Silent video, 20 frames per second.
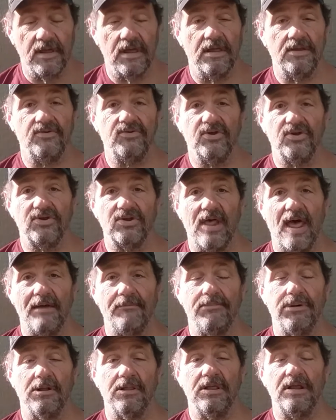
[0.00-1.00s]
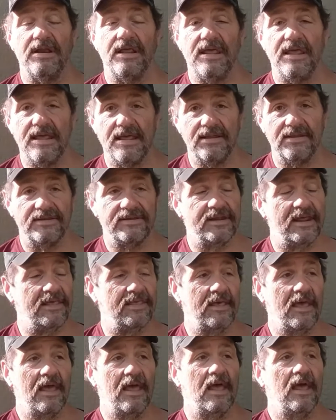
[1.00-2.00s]
It's just like pulling hen's teeth.
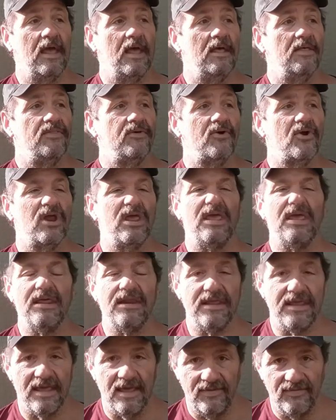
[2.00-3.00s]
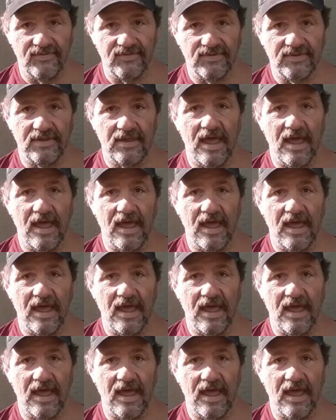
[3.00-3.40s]
They're idiots.